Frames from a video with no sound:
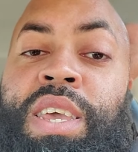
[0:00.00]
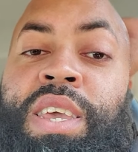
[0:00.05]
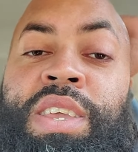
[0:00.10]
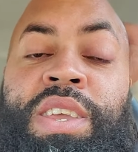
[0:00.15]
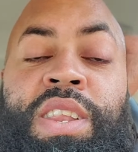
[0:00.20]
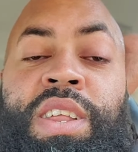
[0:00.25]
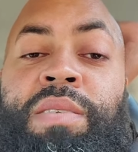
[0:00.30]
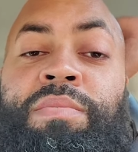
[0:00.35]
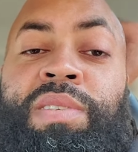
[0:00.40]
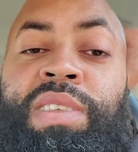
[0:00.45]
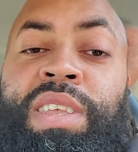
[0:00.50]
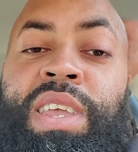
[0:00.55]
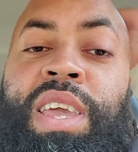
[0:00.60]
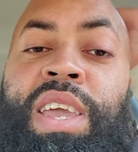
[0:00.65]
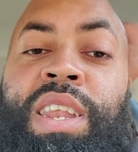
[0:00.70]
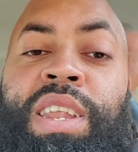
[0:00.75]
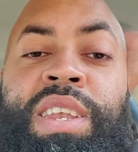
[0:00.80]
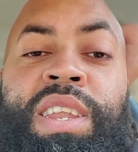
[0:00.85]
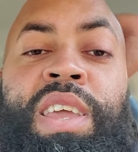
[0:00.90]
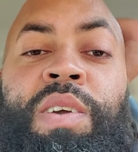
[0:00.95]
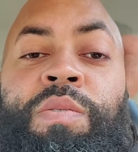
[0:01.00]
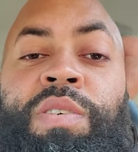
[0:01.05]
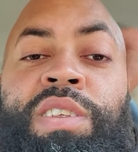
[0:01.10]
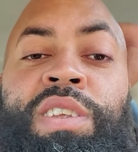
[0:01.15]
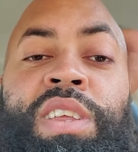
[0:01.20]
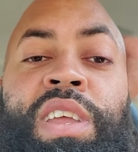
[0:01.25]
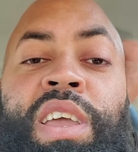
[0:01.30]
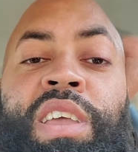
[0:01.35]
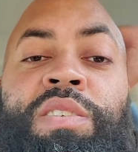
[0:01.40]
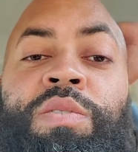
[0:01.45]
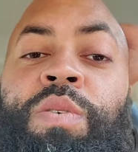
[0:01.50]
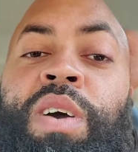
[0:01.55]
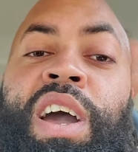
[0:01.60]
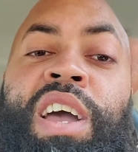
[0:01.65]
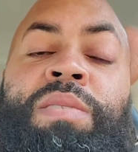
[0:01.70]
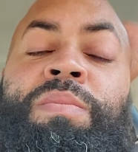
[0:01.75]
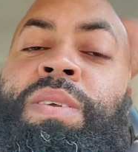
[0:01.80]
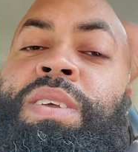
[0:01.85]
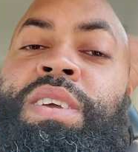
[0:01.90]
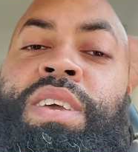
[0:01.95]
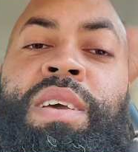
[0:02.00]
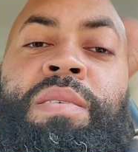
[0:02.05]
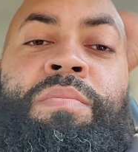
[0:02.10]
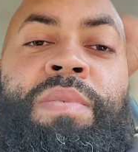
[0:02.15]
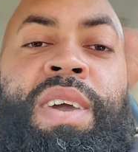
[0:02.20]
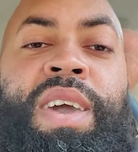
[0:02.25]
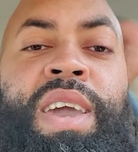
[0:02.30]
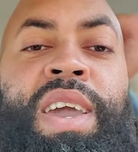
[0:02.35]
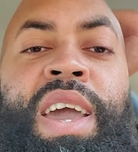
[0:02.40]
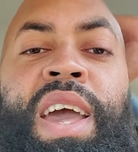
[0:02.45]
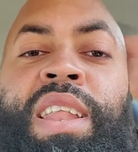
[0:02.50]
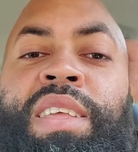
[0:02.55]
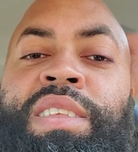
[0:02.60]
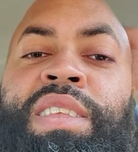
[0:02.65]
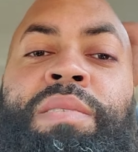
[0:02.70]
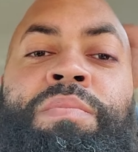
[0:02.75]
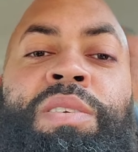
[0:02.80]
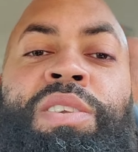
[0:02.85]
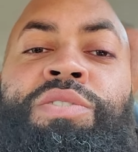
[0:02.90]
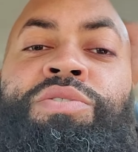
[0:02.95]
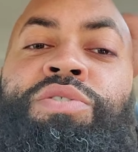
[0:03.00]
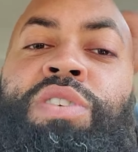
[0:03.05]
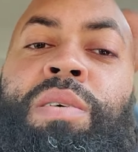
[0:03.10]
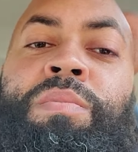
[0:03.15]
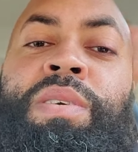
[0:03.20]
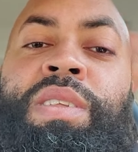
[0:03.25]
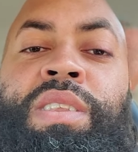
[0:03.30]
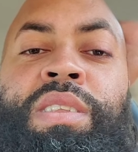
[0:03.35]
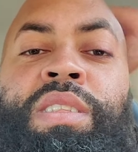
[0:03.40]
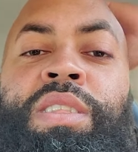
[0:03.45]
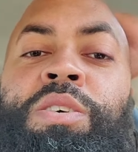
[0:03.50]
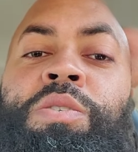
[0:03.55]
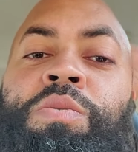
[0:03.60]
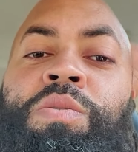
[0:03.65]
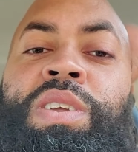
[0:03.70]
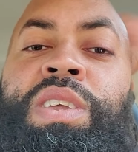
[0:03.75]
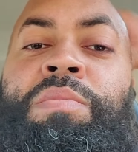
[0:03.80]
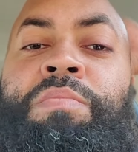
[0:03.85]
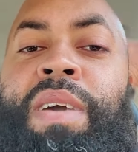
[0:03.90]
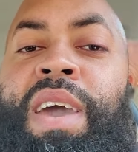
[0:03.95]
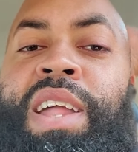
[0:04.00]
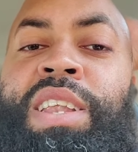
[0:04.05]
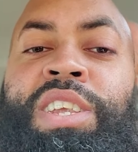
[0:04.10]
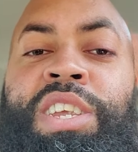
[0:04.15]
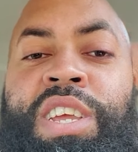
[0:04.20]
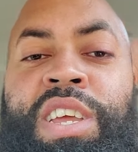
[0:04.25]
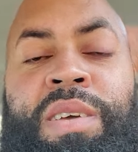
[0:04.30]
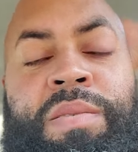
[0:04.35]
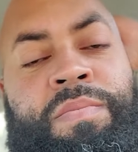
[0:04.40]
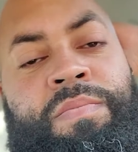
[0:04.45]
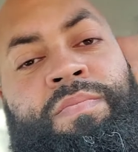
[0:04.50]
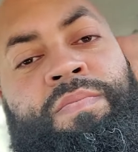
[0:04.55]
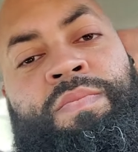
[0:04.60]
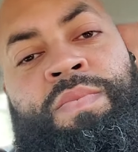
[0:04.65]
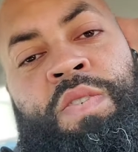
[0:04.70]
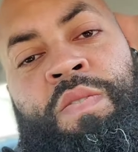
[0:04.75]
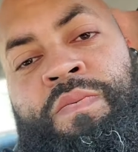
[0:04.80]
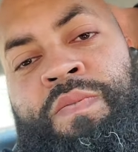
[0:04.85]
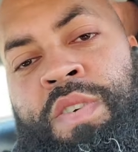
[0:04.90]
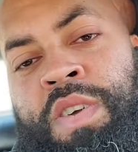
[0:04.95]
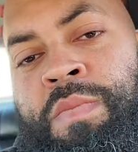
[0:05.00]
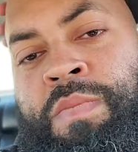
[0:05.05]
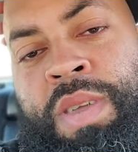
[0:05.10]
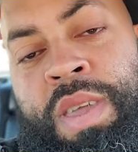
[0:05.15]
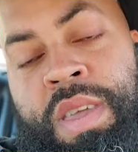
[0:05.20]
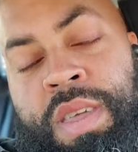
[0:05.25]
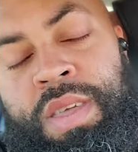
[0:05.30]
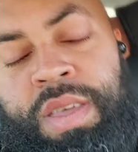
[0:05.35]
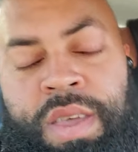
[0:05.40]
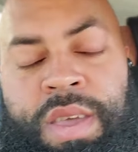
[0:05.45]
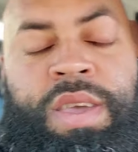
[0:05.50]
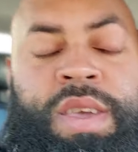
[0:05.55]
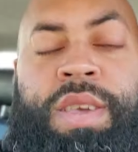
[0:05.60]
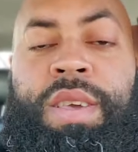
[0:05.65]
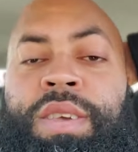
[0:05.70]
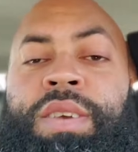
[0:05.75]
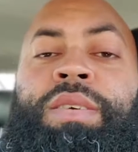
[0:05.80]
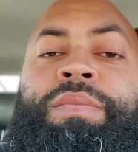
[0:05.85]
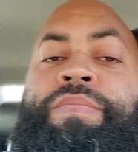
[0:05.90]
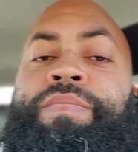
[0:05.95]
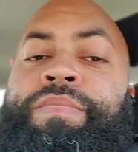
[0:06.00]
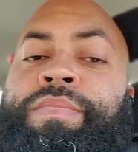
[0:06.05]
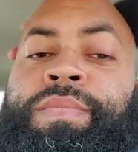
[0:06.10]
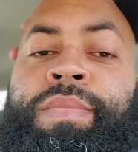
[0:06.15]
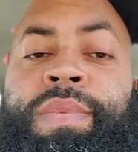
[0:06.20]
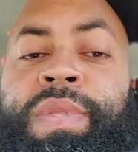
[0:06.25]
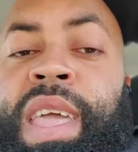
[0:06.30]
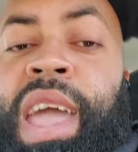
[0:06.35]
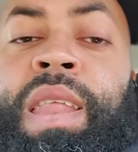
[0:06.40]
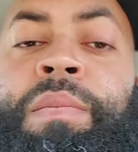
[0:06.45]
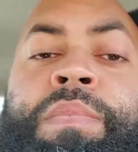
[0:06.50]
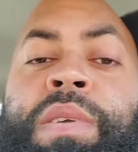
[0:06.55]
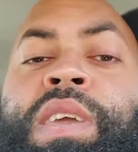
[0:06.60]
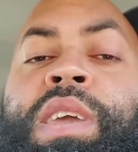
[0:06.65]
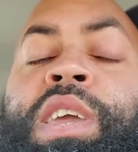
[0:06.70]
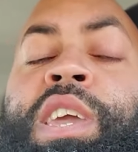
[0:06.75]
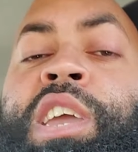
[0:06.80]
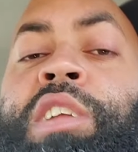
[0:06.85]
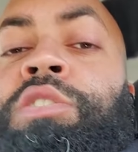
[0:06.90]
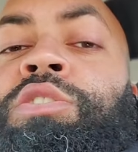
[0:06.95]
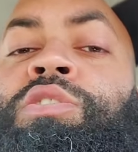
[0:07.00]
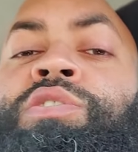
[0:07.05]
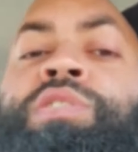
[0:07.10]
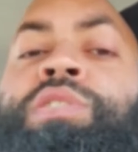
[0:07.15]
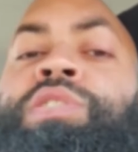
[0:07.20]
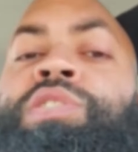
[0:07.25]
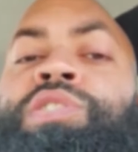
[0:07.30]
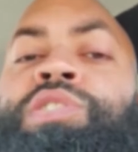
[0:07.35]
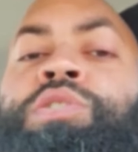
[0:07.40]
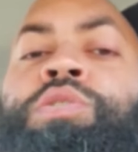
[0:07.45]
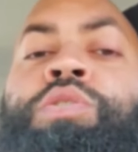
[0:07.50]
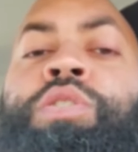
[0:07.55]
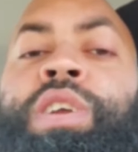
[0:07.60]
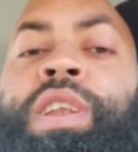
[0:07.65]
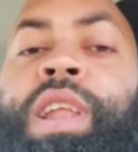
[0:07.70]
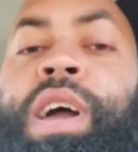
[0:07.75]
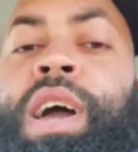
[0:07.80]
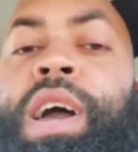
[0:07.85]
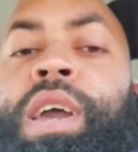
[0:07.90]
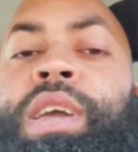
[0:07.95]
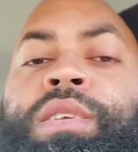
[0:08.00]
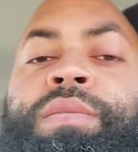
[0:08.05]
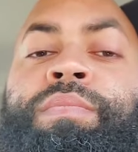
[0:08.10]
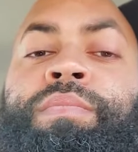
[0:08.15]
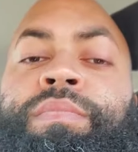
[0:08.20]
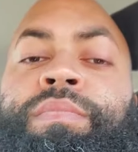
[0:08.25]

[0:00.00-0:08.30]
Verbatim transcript: You know what I'm saying? And then when James Wiseman come back, how does him and Drummond and Looney match up? You feel me? that'll be an interesting storyline.